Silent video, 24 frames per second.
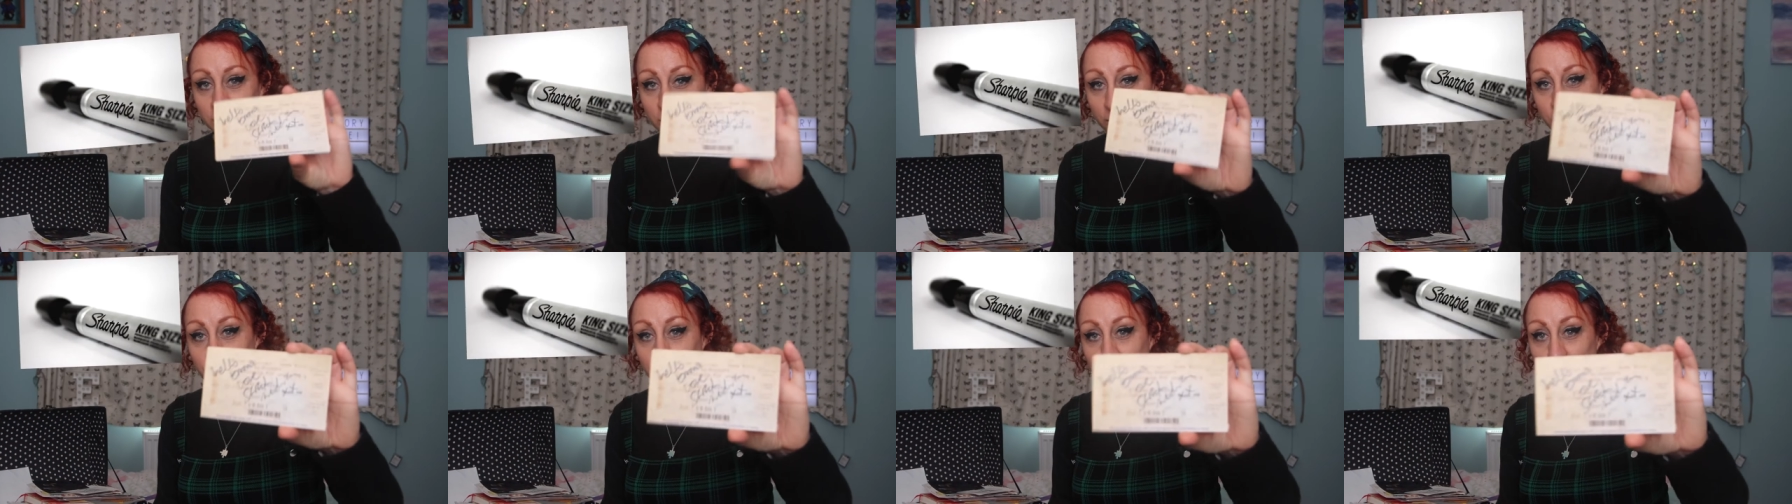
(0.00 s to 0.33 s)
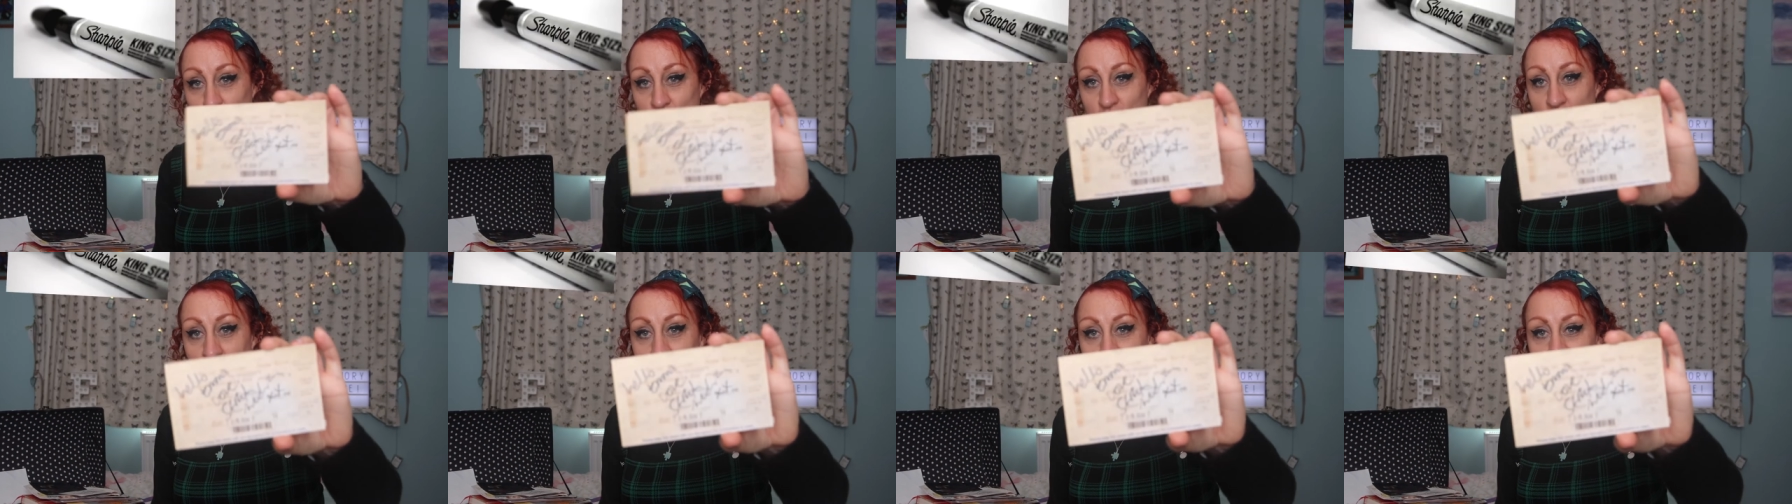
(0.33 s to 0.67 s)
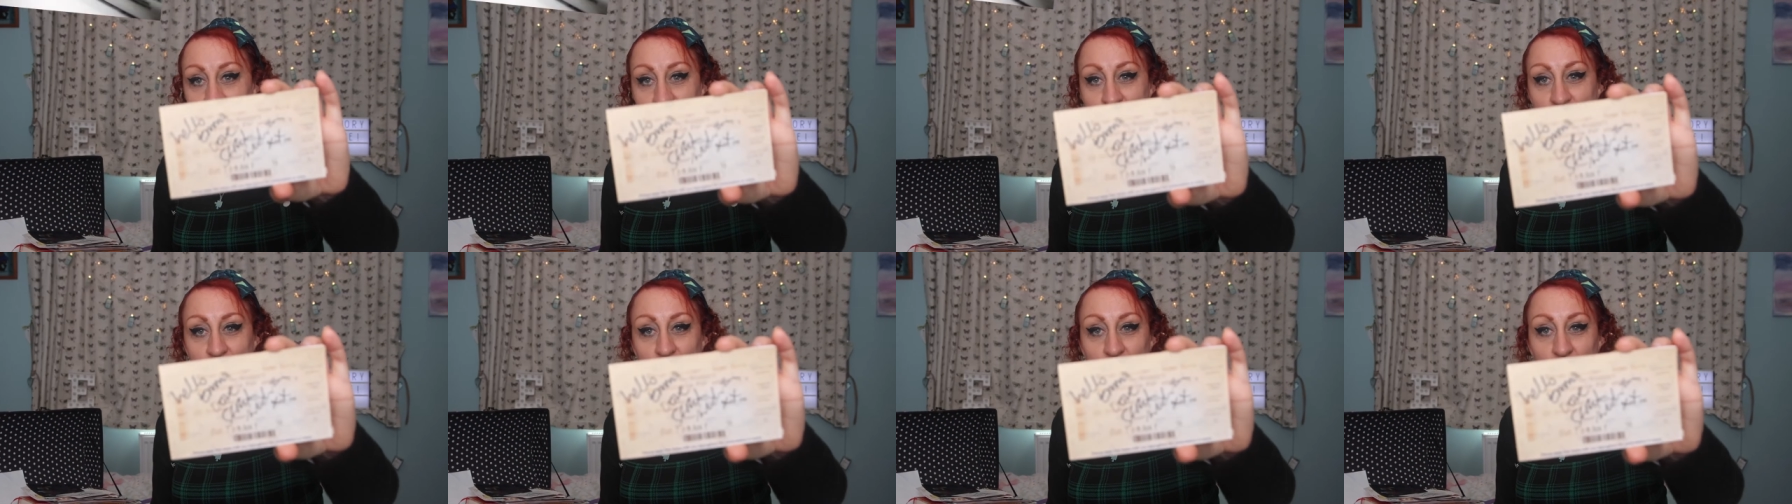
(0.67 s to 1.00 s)
to
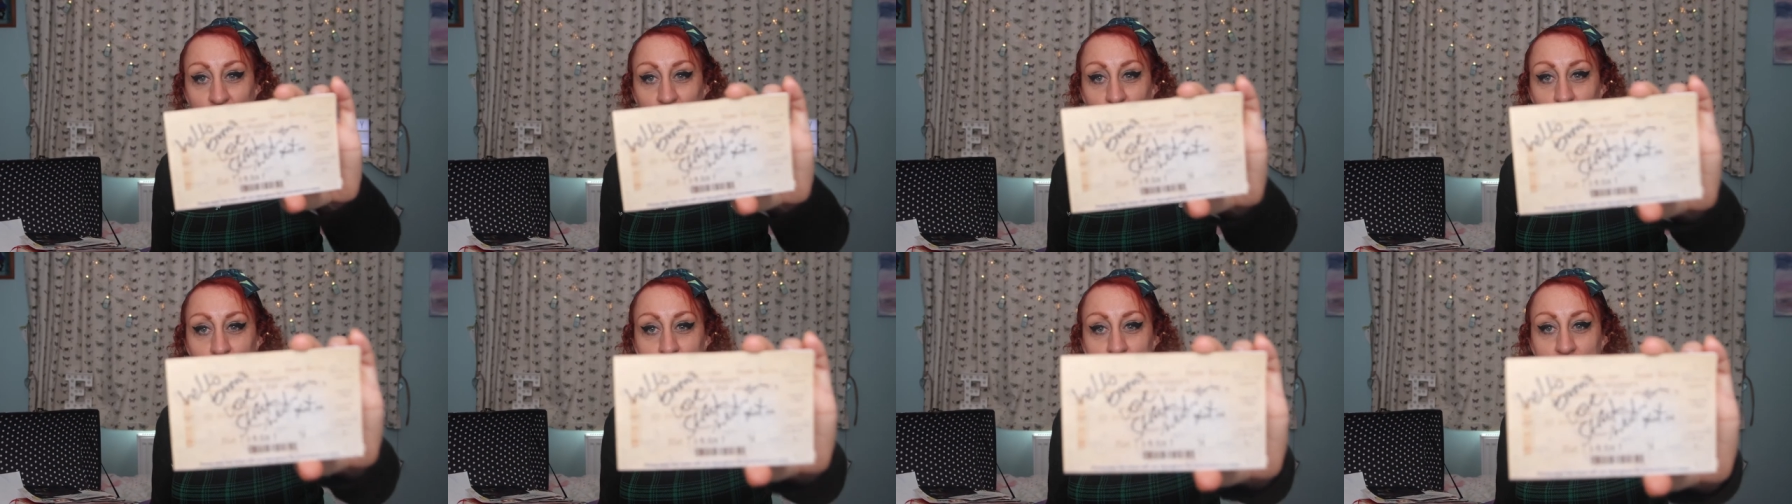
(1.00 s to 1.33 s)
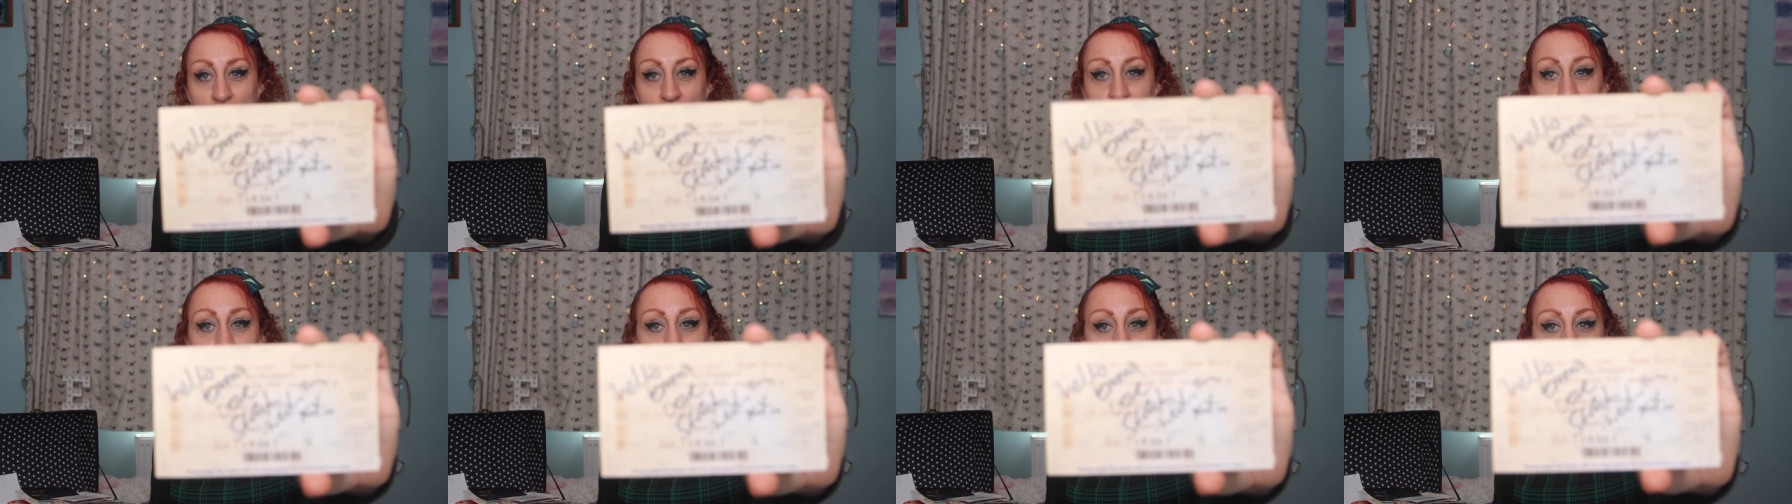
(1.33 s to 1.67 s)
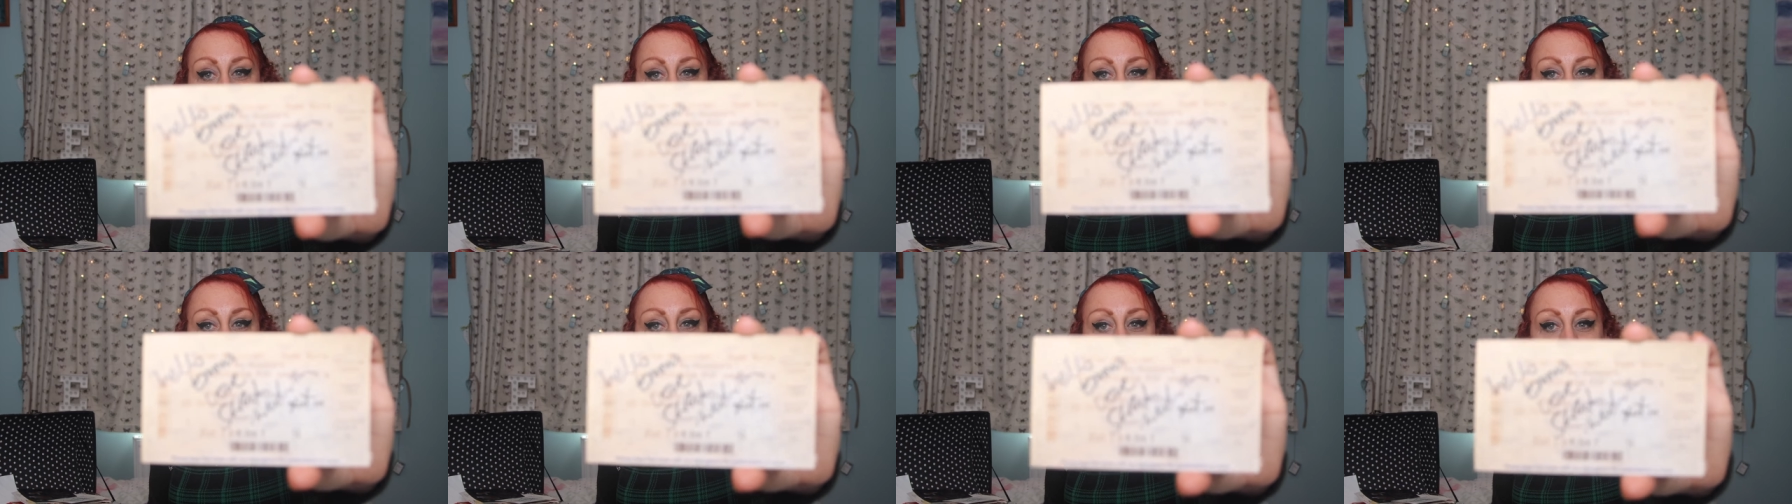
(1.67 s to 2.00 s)
write on
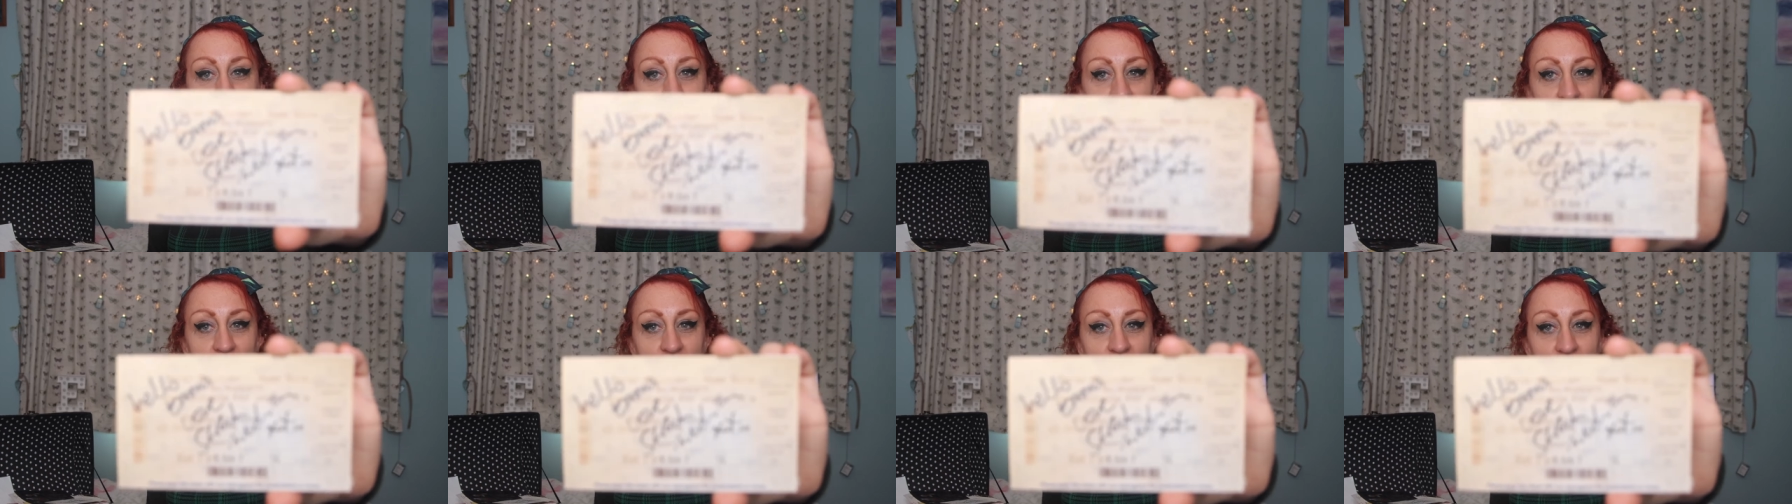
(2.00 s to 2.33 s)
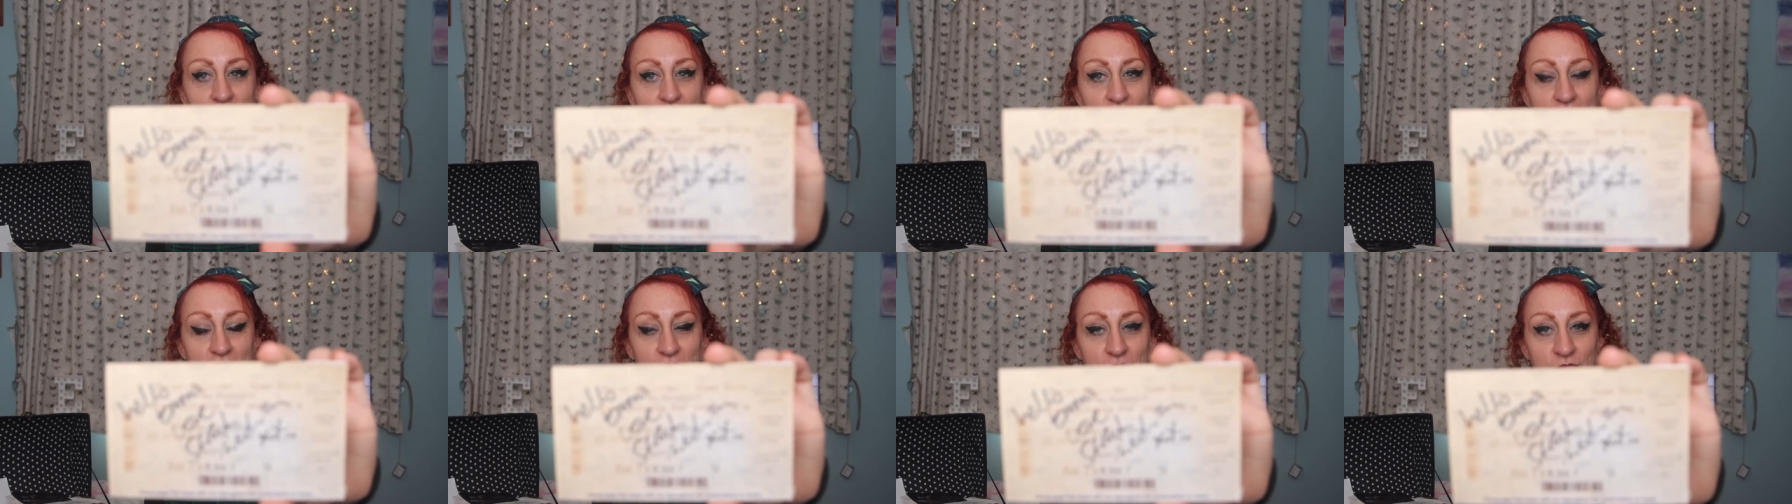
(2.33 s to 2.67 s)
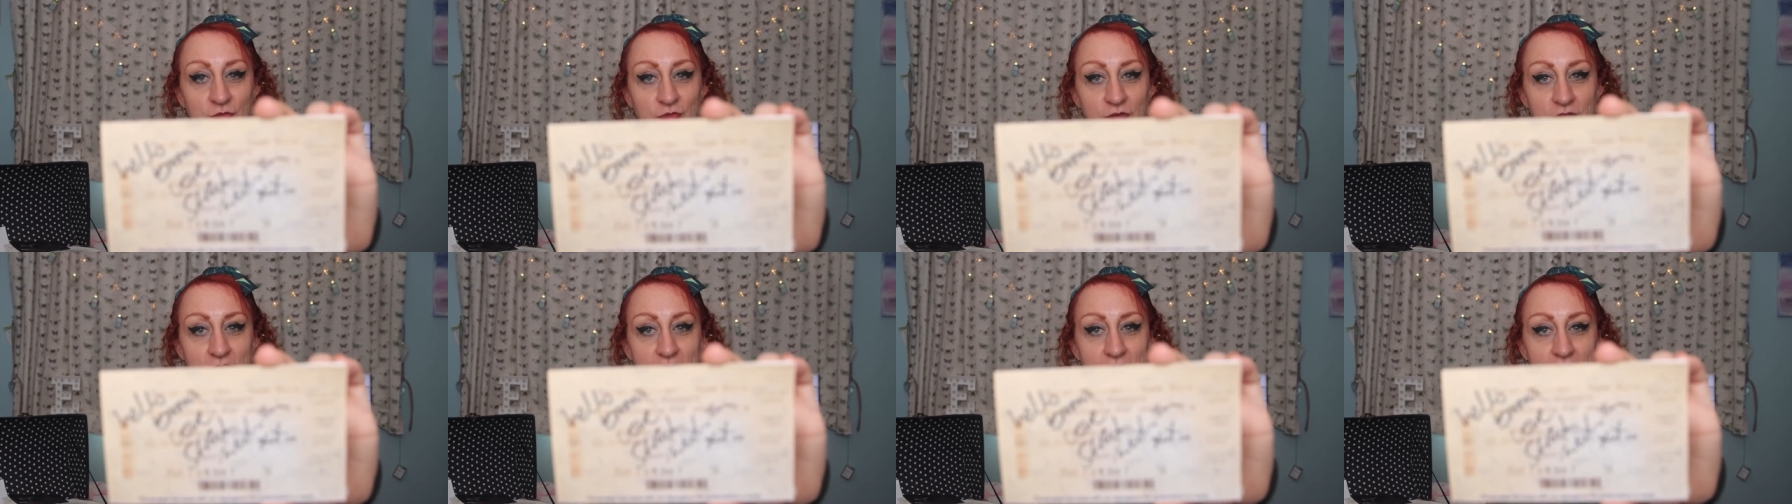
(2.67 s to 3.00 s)
the tickets as
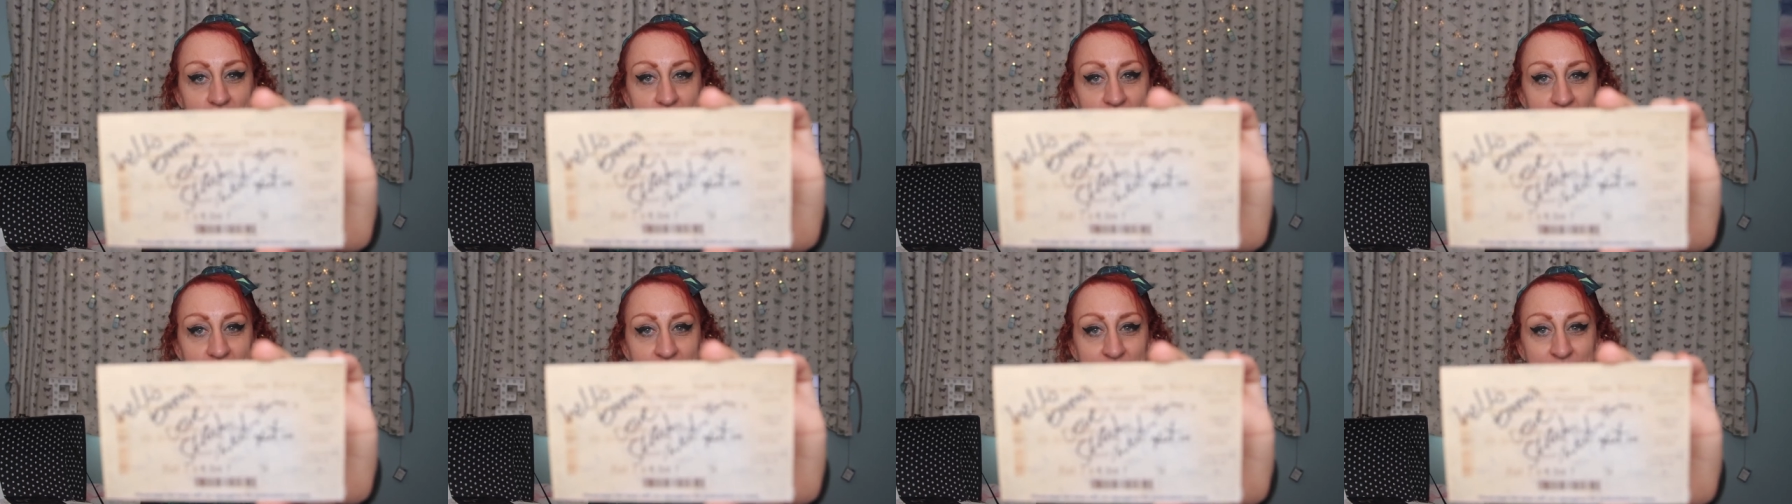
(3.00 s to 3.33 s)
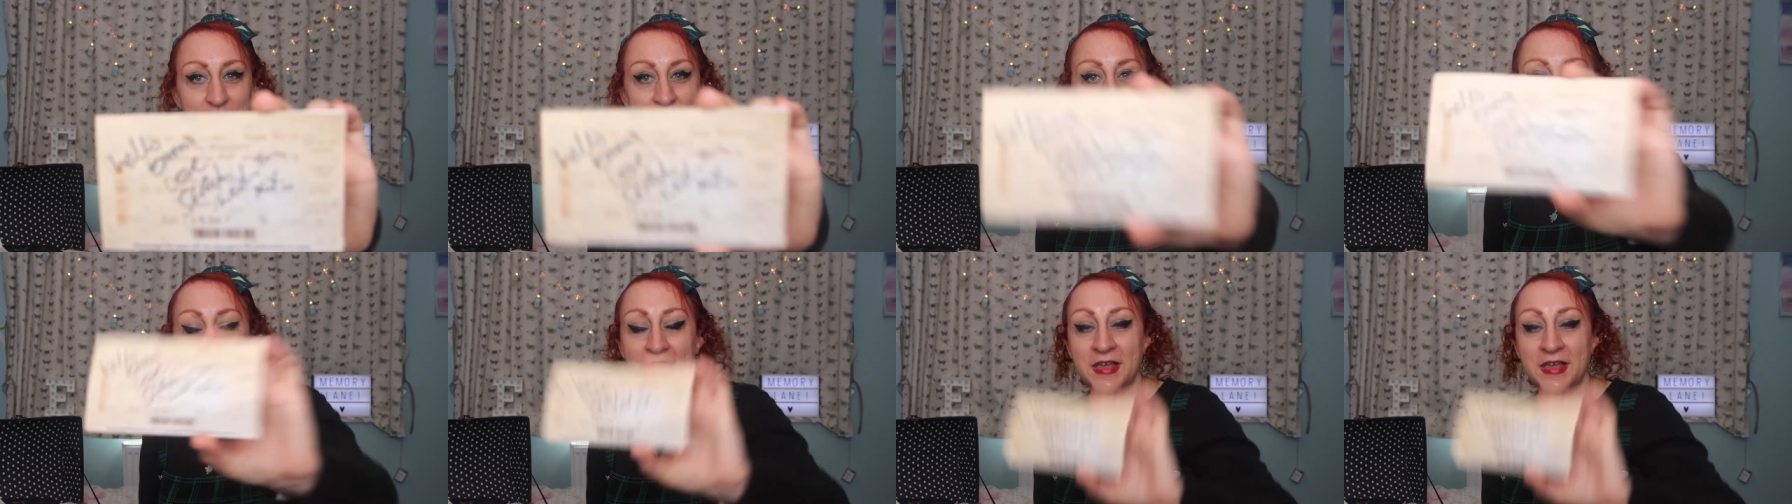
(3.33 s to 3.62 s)
you can see